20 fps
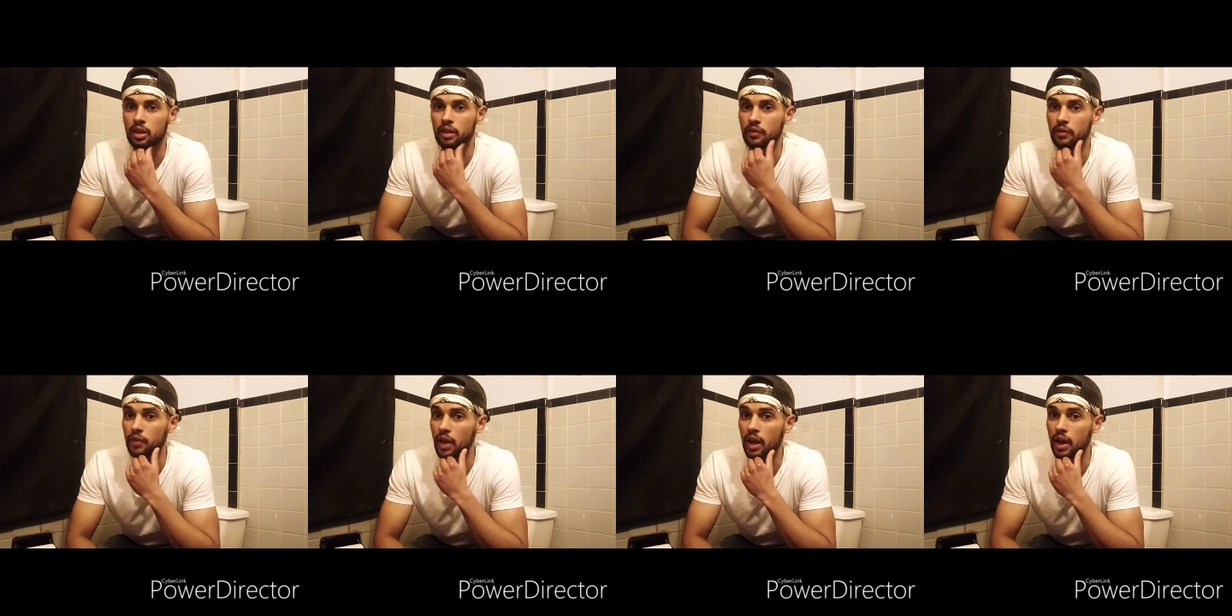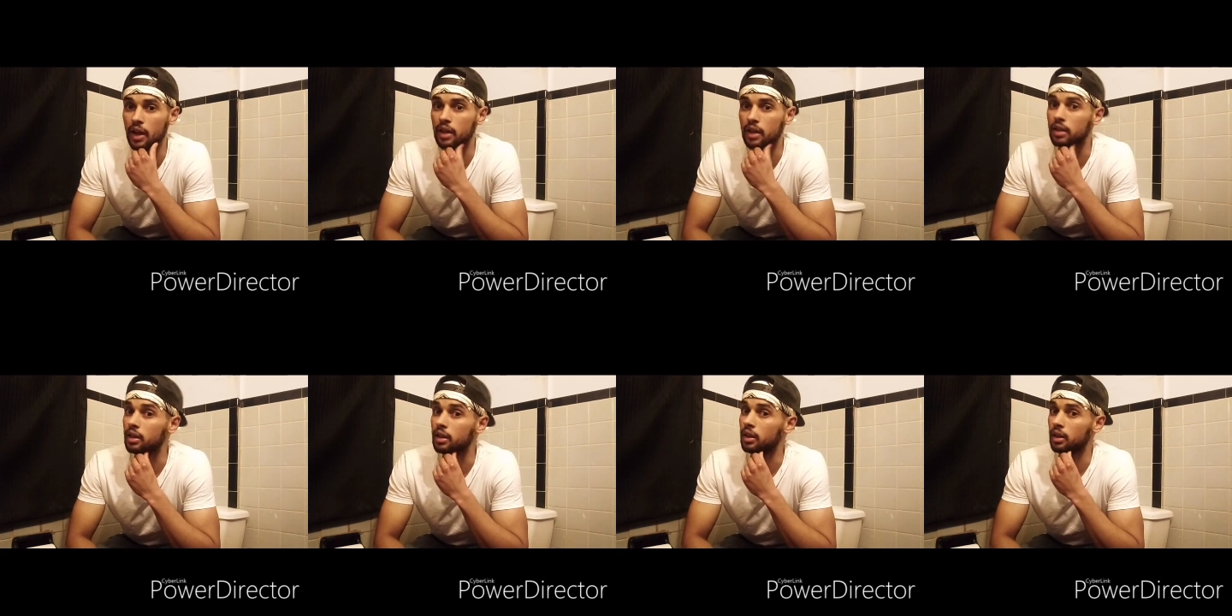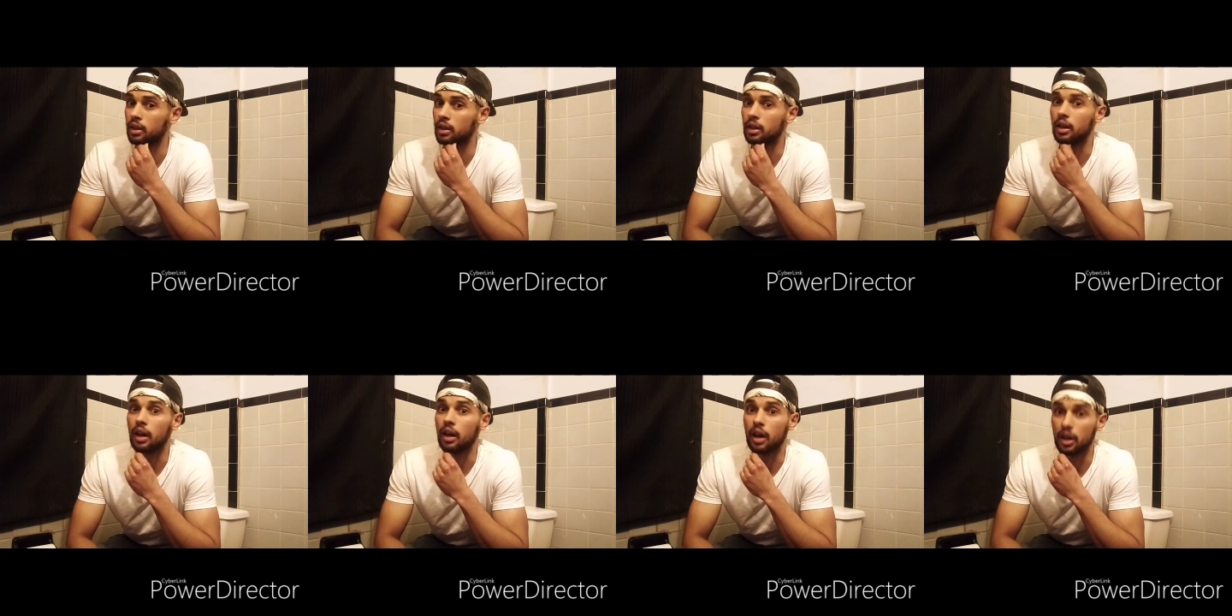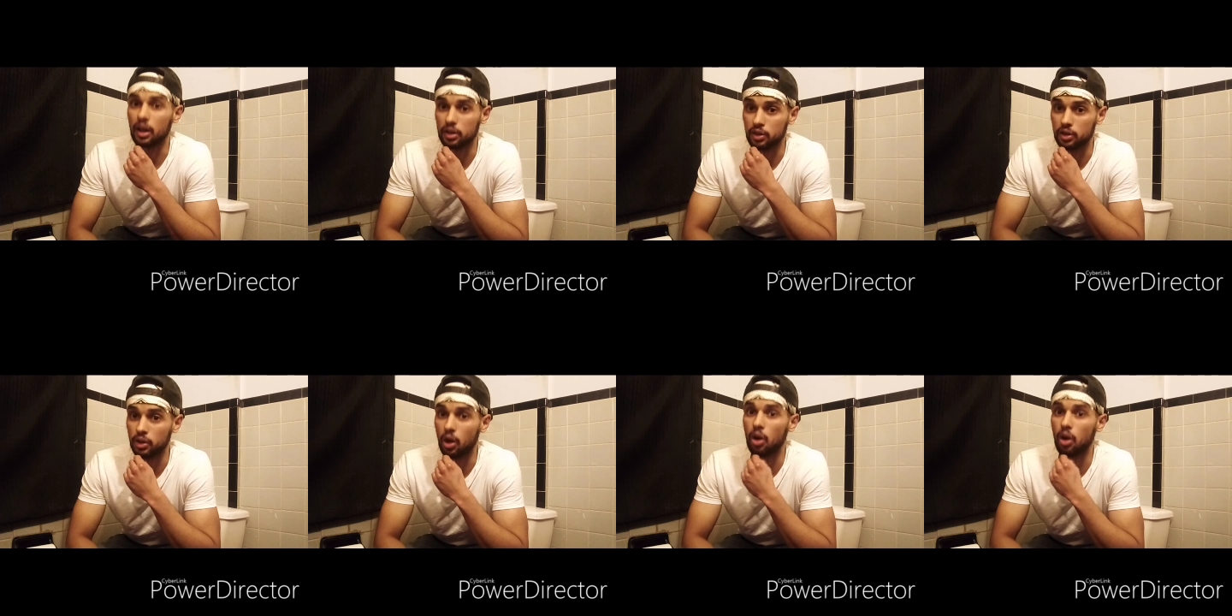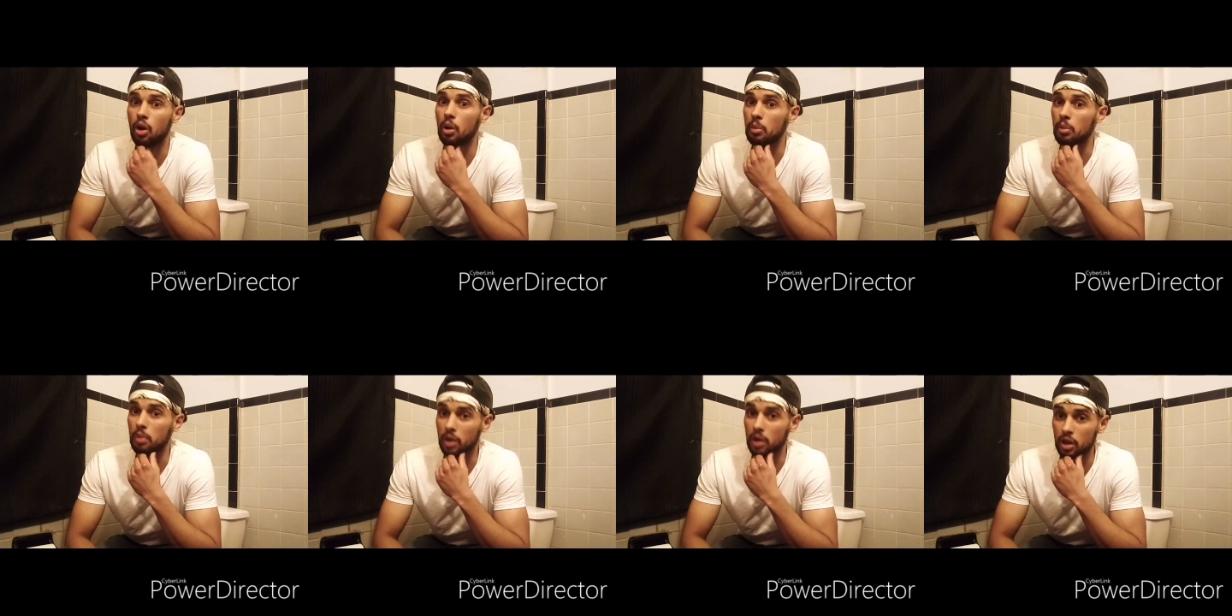that a
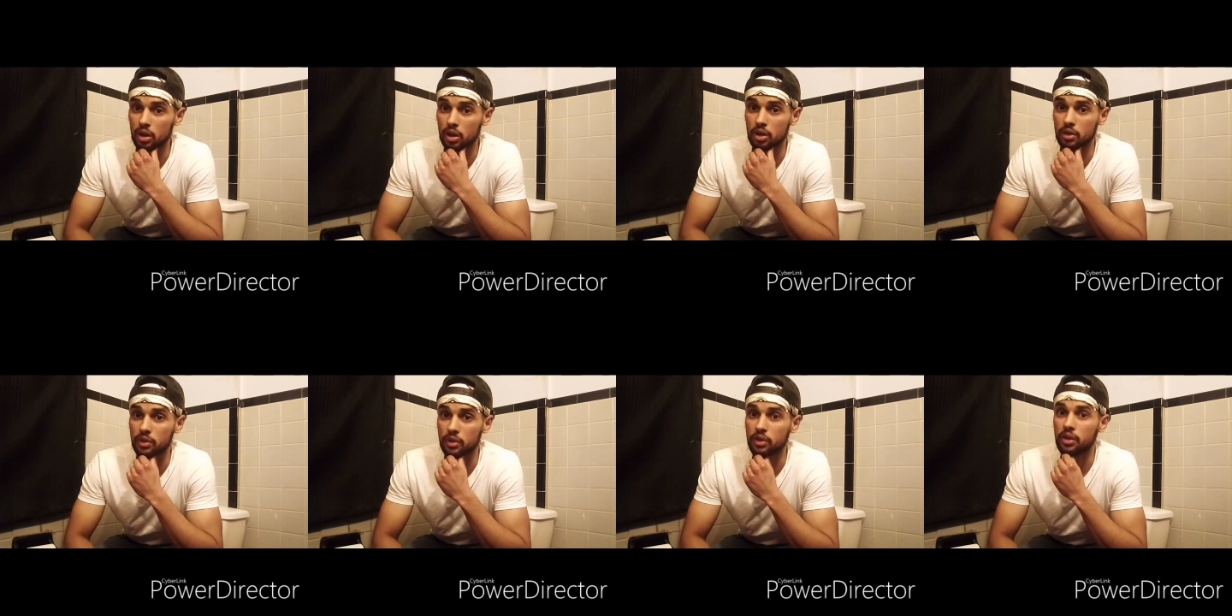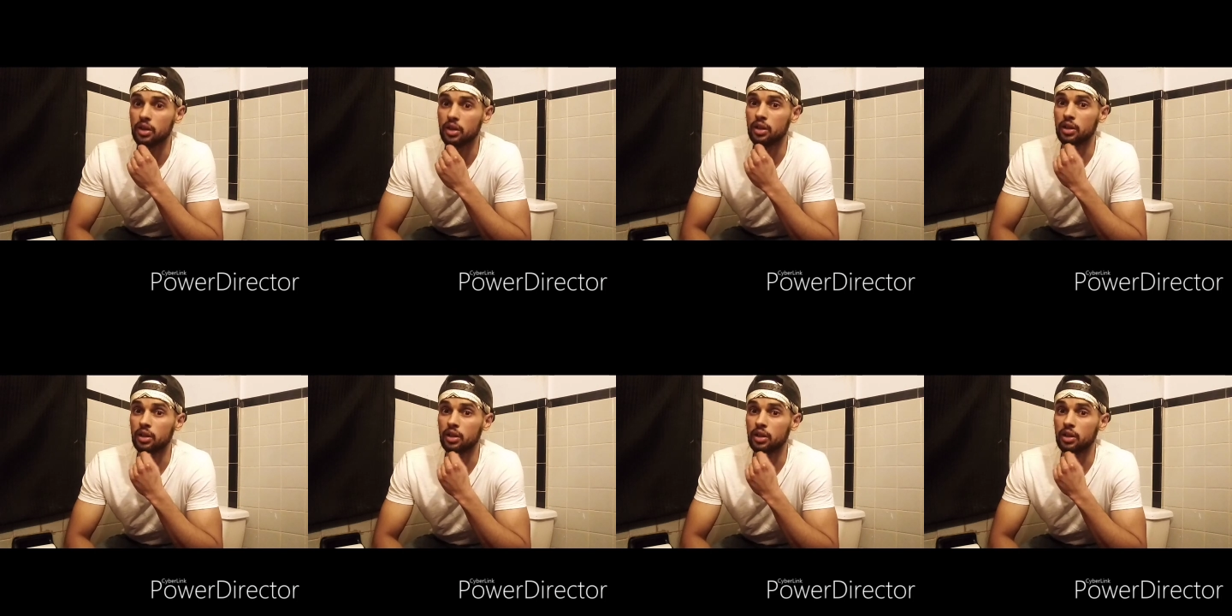dome Earth